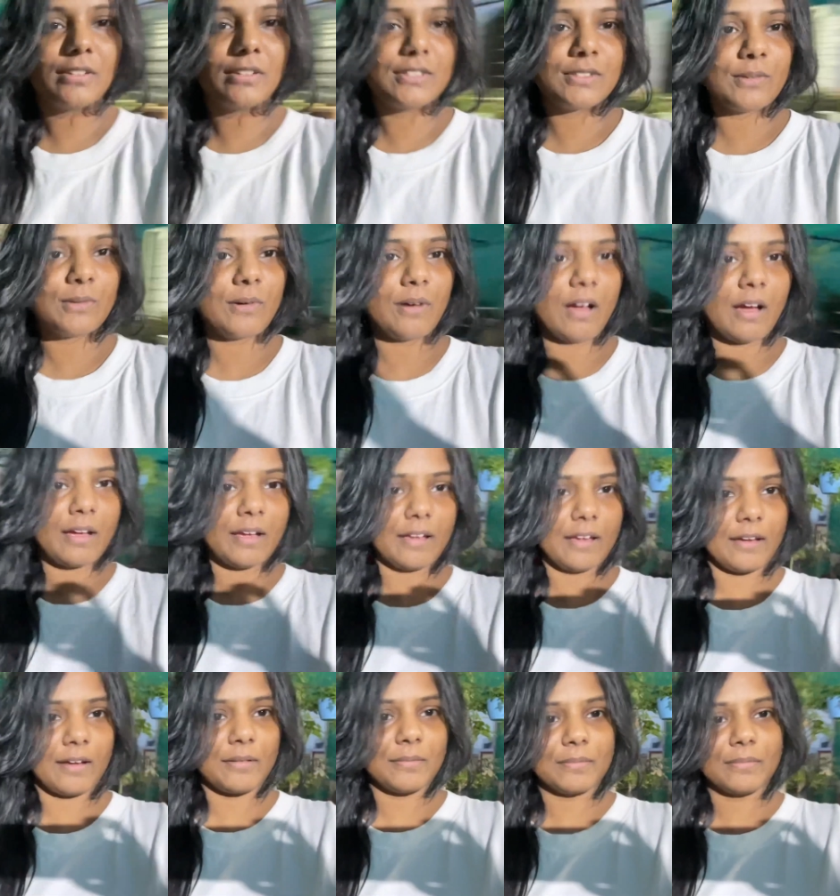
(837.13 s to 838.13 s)
I am
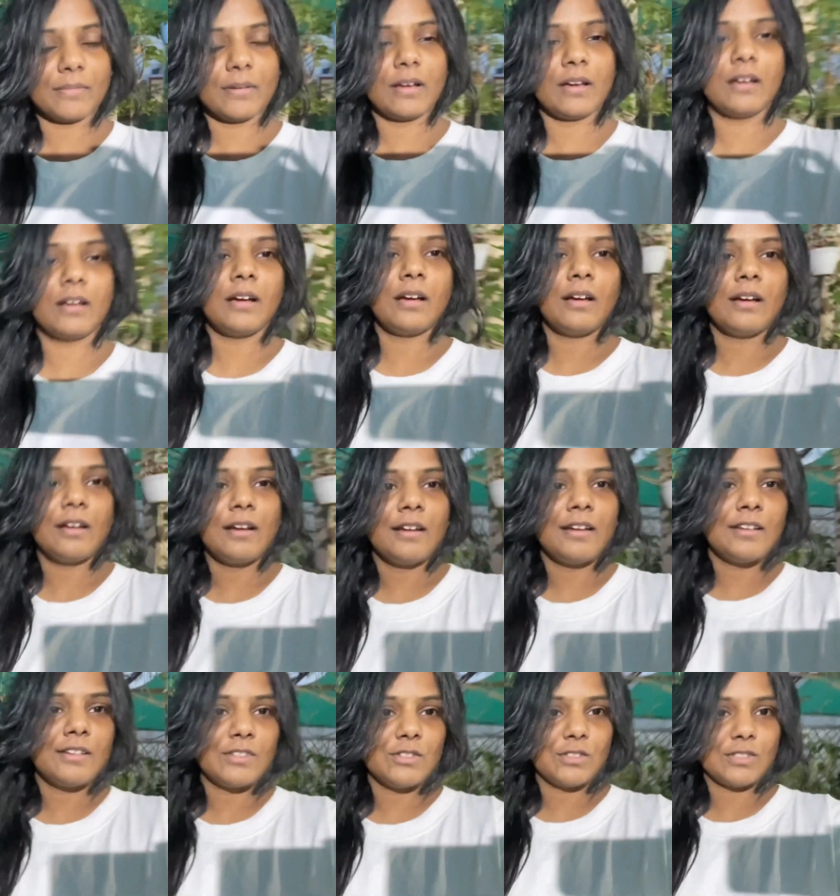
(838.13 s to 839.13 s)

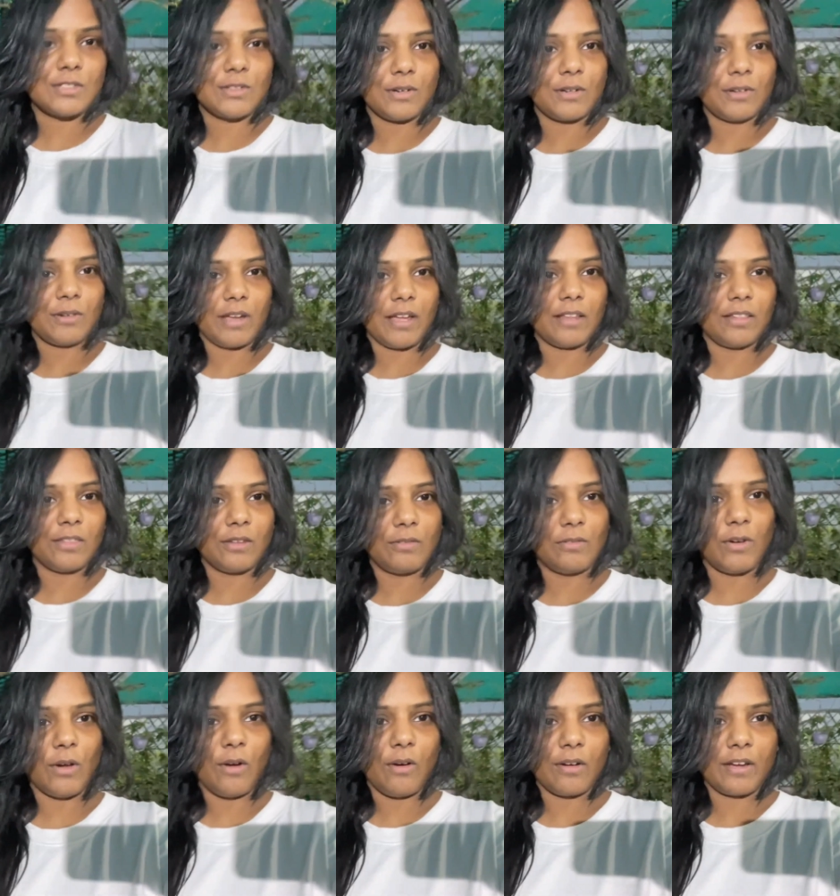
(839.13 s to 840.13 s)
just going to end the vlog
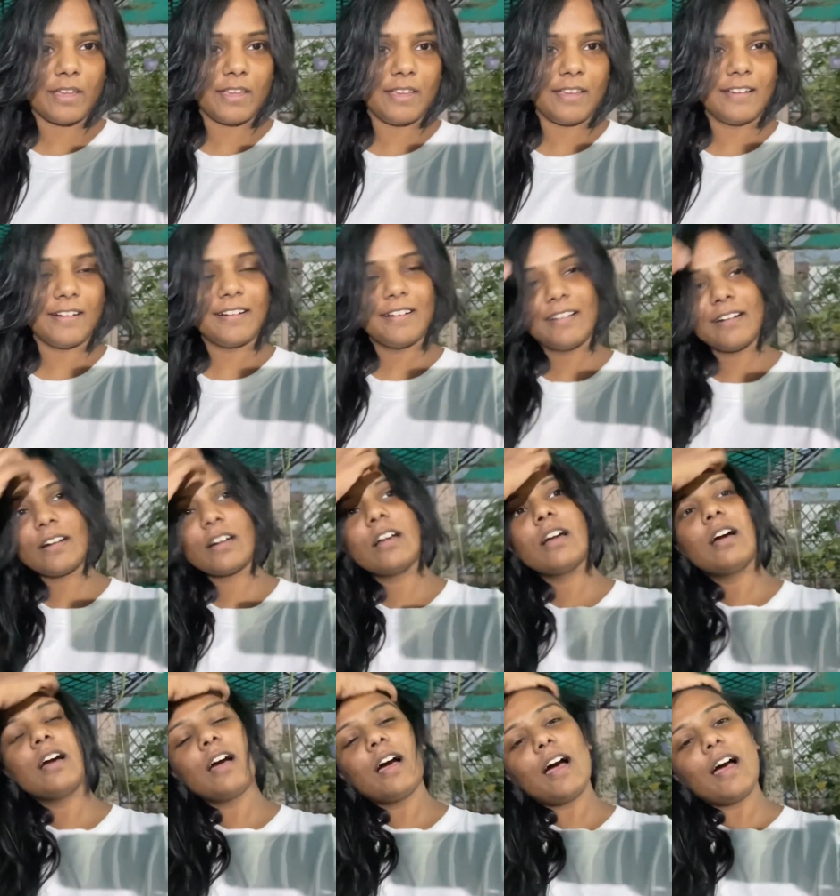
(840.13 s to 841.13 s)
here.
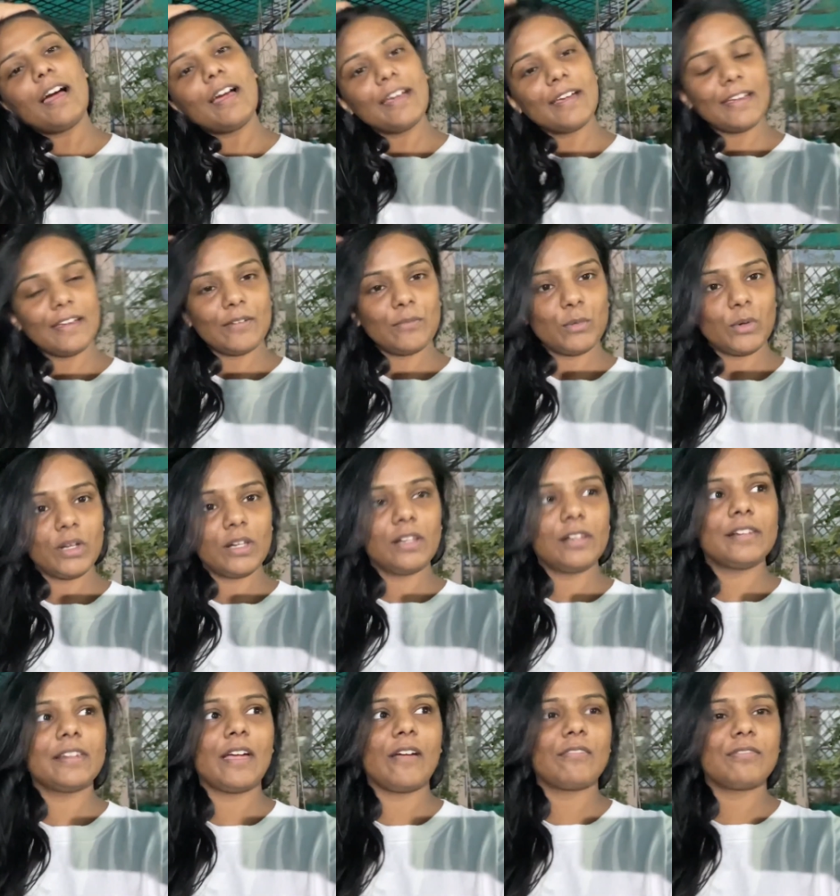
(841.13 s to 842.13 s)
I will
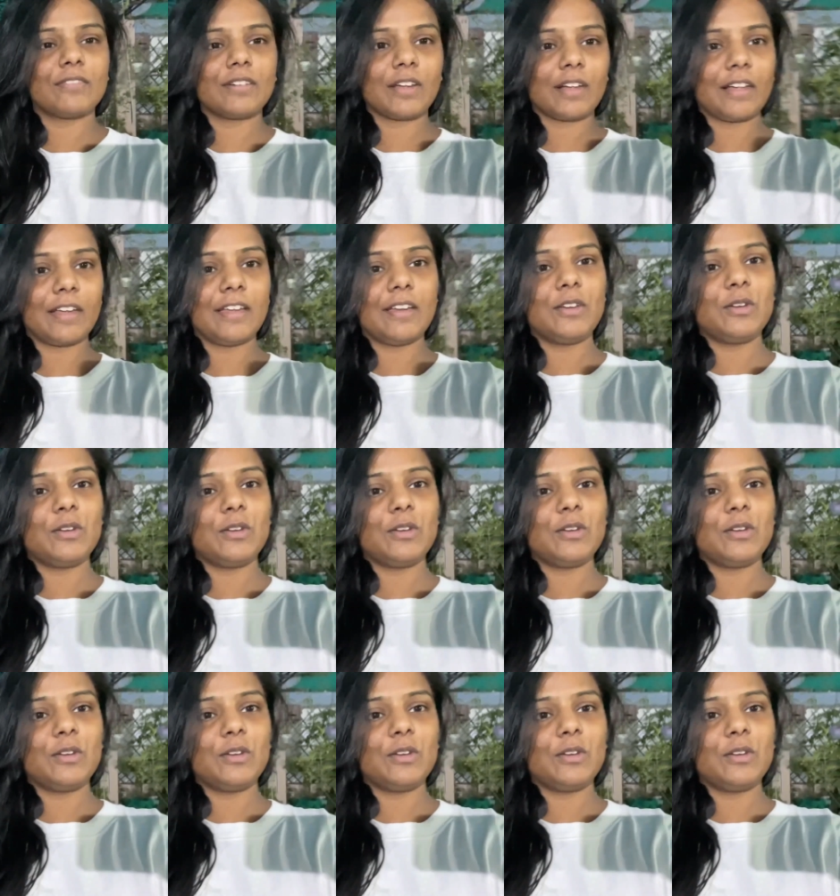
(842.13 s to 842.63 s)
definitely do